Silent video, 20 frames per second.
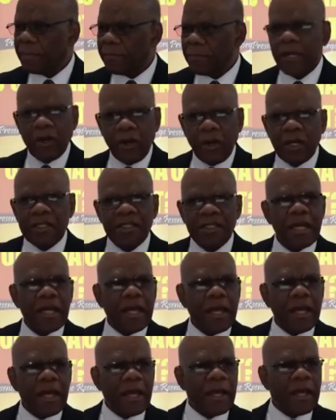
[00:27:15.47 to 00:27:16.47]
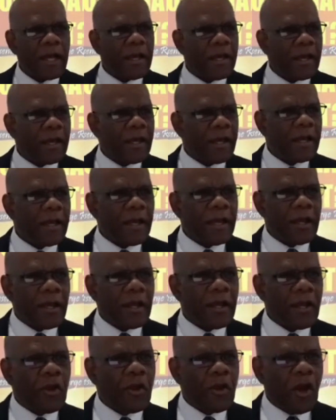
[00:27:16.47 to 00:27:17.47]
Because
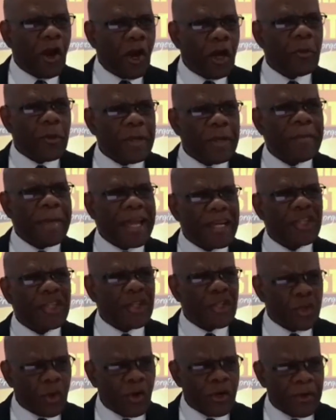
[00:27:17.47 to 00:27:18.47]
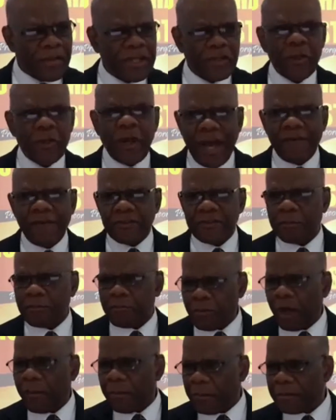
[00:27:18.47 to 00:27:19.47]
God will ensure that you have some
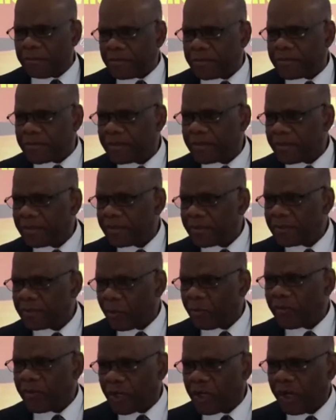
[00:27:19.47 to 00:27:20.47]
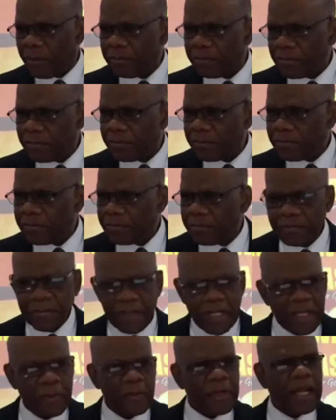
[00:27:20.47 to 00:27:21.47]
problems to overcome.
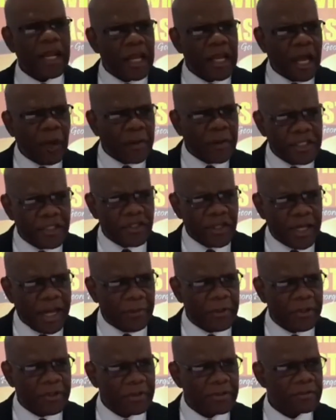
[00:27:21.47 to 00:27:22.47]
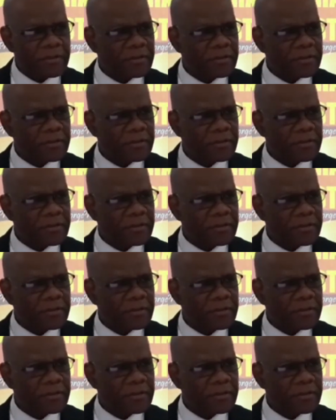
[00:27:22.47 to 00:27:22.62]
He will allow it to happen.